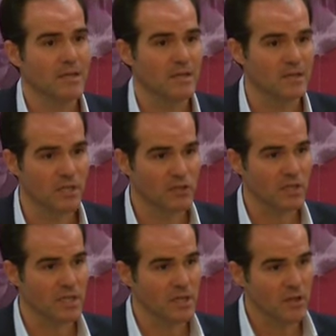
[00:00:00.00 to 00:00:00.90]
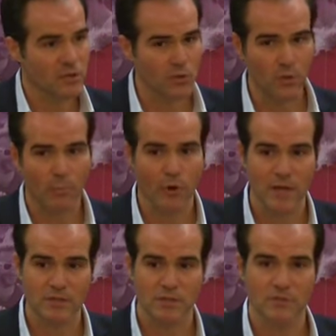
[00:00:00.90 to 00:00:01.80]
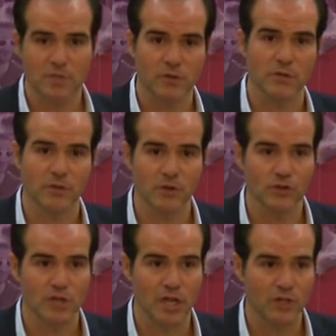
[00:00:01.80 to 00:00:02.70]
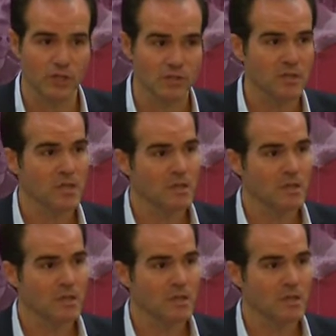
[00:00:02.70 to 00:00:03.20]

Essentially, through a process of secret negotiations,